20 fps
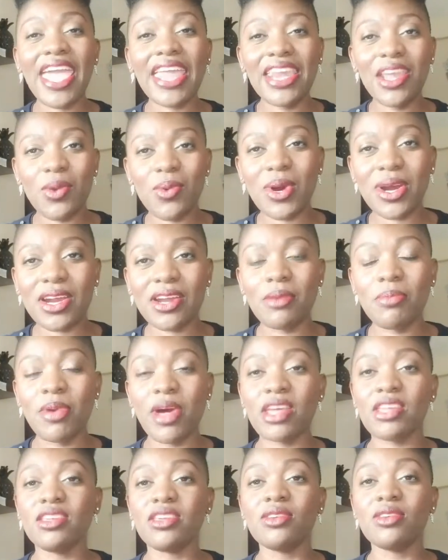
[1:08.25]
anywhere.
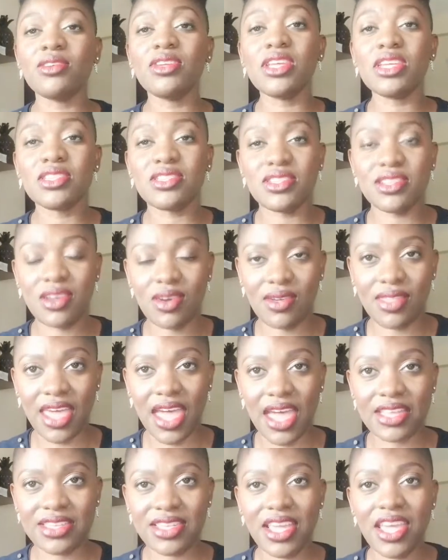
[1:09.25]
But you need to know
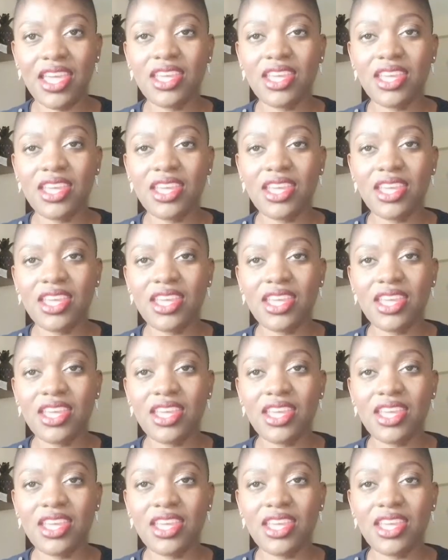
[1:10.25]
that.